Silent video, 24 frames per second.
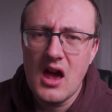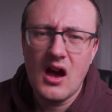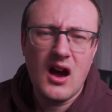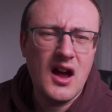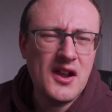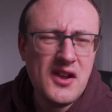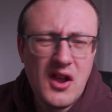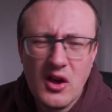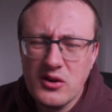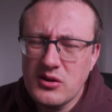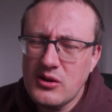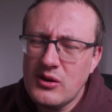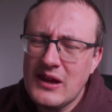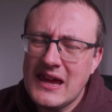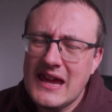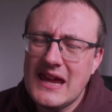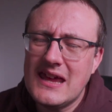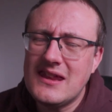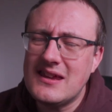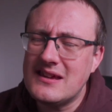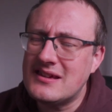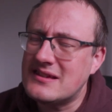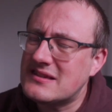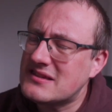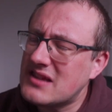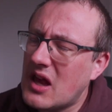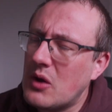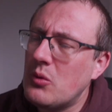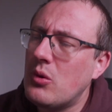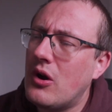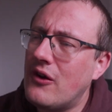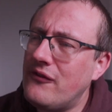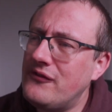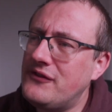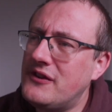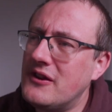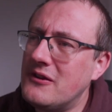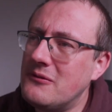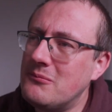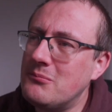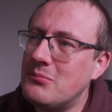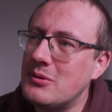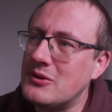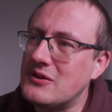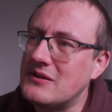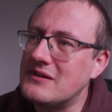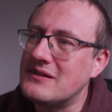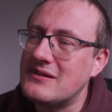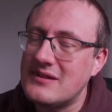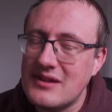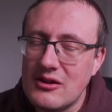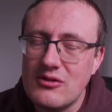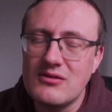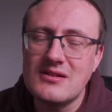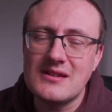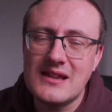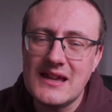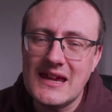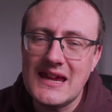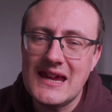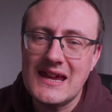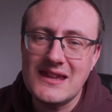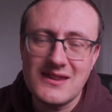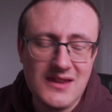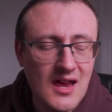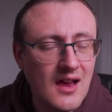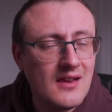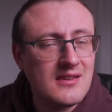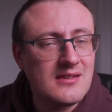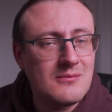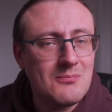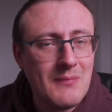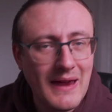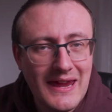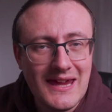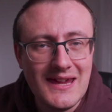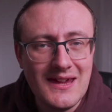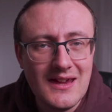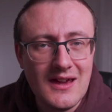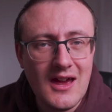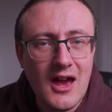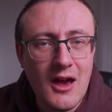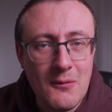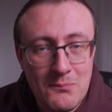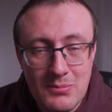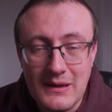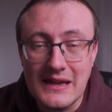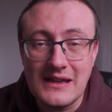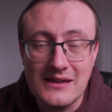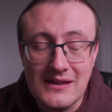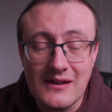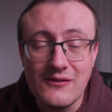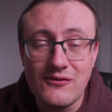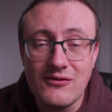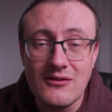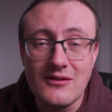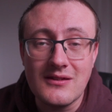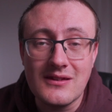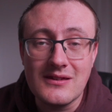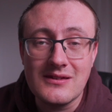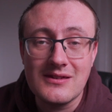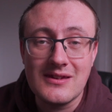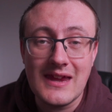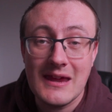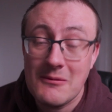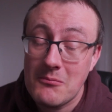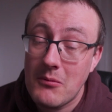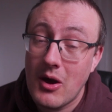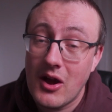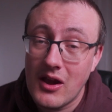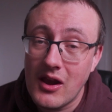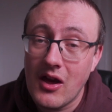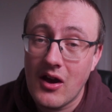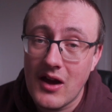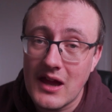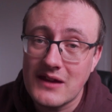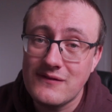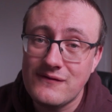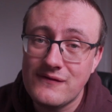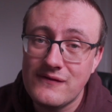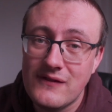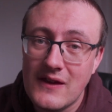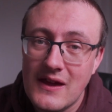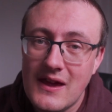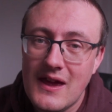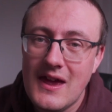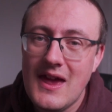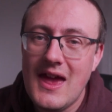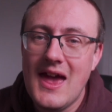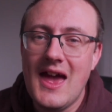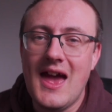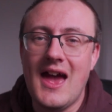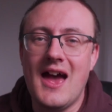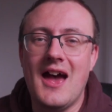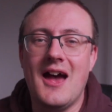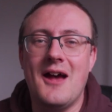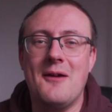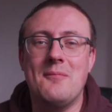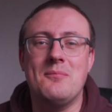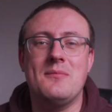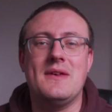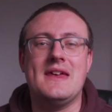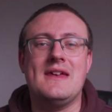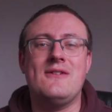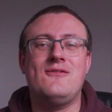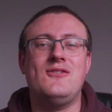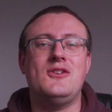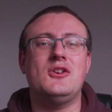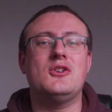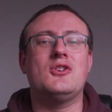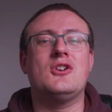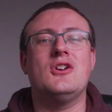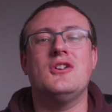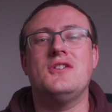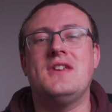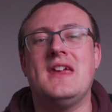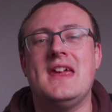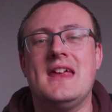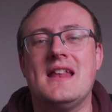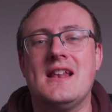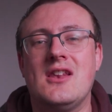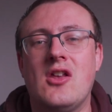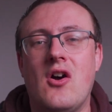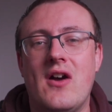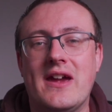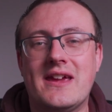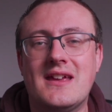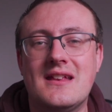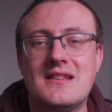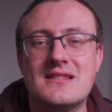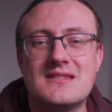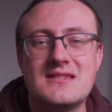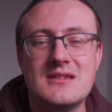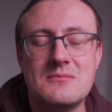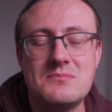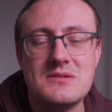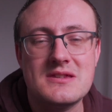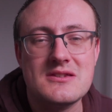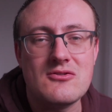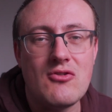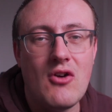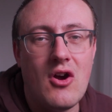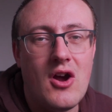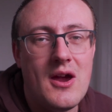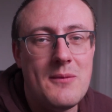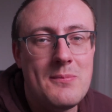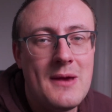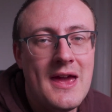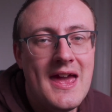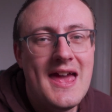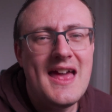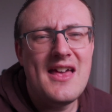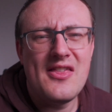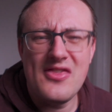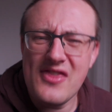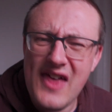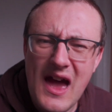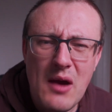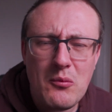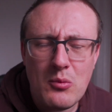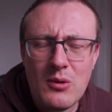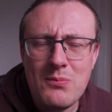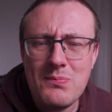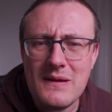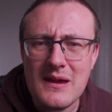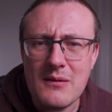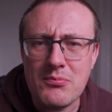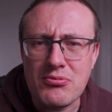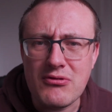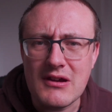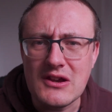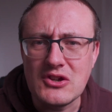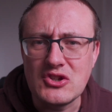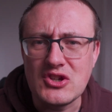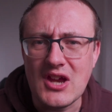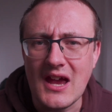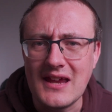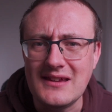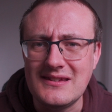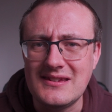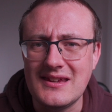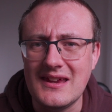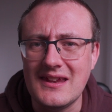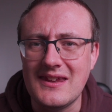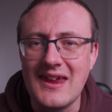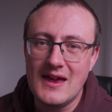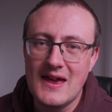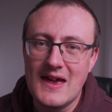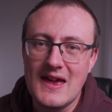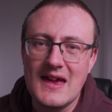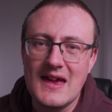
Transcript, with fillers: I know you hear this so often, but seriously, it does make a big difference in my life. Um, if you could hit like and subscribe, that would be appreciated.